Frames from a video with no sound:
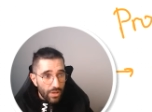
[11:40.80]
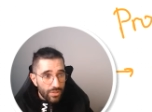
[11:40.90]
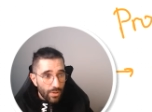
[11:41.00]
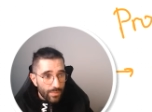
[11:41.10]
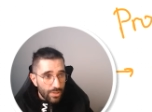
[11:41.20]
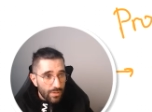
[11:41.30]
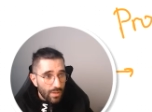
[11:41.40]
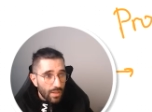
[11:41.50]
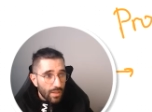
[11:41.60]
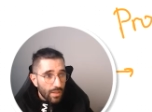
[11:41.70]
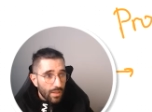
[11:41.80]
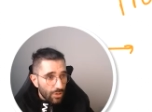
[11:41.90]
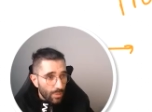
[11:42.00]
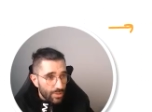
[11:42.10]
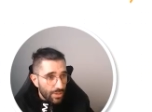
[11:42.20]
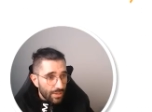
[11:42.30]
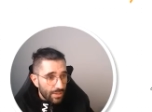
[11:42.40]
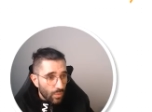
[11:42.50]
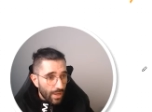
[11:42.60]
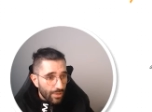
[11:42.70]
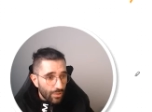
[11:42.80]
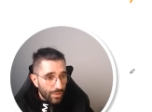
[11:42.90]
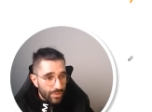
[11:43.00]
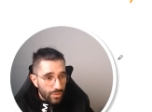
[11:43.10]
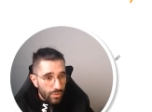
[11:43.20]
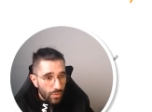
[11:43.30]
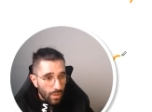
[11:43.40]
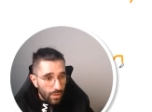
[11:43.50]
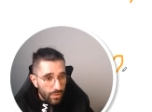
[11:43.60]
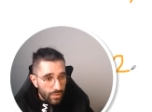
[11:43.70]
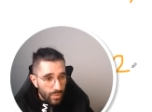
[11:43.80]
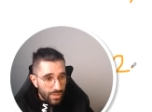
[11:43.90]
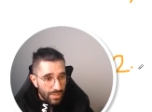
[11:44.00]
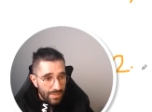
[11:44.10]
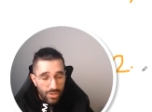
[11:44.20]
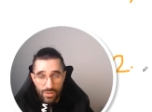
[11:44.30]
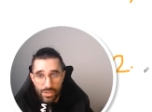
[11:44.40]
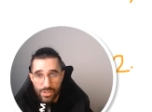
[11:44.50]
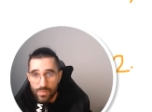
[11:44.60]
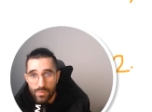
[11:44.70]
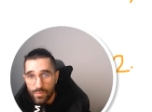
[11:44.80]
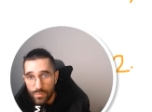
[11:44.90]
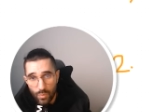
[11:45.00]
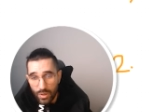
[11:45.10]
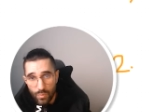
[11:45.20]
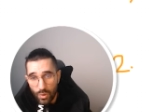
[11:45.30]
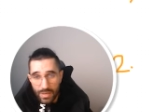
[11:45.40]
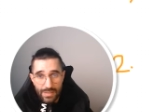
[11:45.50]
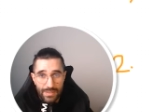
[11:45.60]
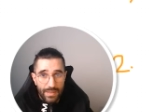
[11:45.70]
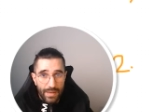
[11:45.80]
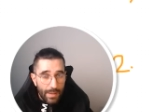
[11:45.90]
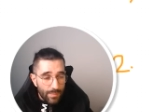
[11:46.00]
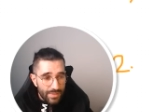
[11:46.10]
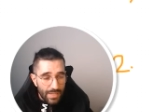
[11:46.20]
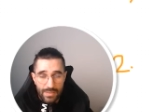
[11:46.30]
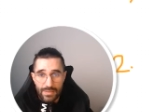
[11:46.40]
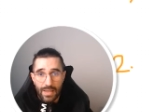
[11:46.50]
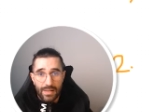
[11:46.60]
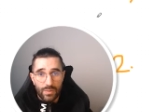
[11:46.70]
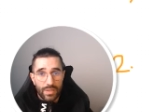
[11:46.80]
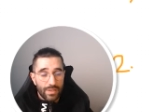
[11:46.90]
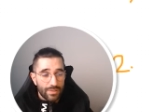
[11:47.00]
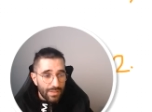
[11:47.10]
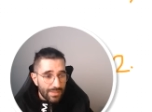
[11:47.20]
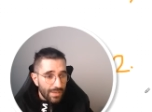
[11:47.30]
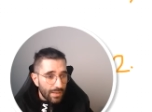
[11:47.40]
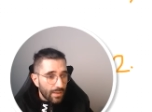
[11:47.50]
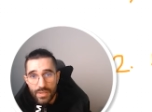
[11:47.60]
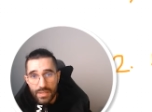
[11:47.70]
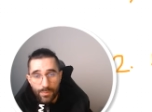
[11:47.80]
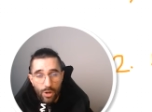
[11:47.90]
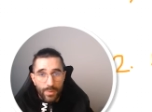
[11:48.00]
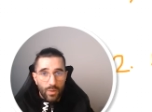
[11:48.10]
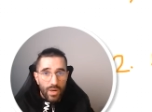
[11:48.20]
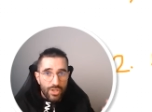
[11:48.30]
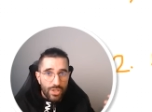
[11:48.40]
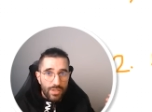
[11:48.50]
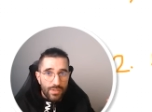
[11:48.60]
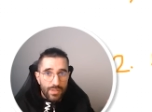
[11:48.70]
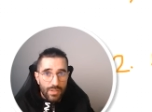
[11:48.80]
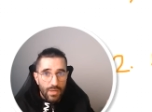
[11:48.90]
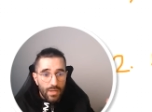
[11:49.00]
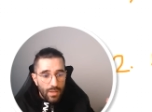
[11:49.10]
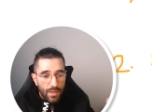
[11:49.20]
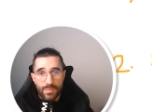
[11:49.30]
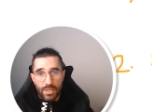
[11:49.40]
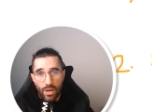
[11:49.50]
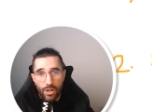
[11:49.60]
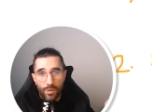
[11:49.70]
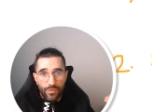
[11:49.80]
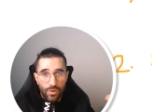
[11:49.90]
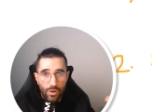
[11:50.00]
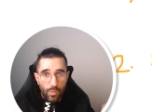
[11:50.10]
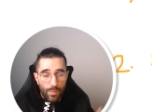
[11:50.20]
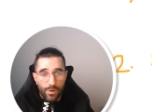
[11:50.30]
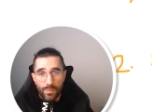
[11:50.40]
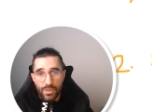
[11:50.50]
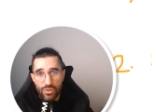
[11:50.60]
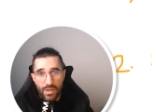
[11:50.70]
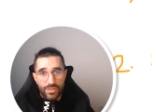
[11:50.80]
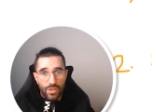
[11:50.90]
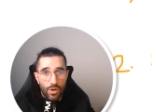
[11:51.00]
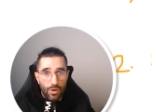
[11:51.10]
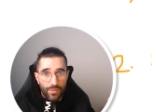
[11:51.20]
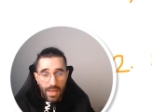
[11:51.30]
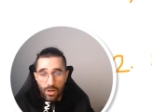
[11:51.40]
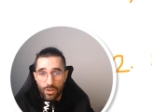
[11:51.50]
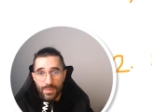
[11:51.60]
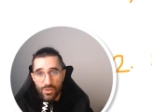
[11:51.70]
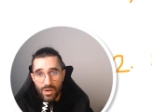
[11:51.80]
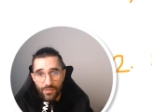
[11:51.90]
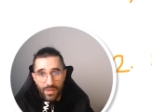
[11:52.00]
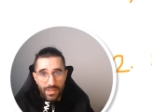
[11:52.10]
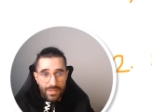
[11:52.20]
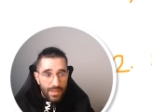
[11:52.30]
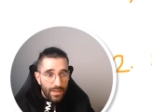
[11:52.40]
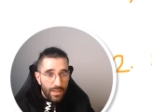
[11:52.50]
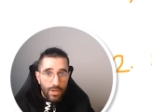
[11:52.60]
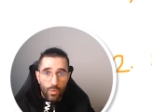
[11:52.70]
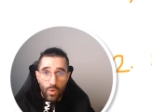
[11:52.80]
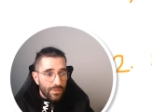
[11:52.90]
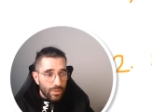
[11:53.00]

That's the first option. And then the second option is what I call the two call close, which is literally just what it is in the name, it says exactly what it does on the tin. Ask them the probing questions how long has this been going on for? What problem are you trying to solve? How long have you been trying to fix it?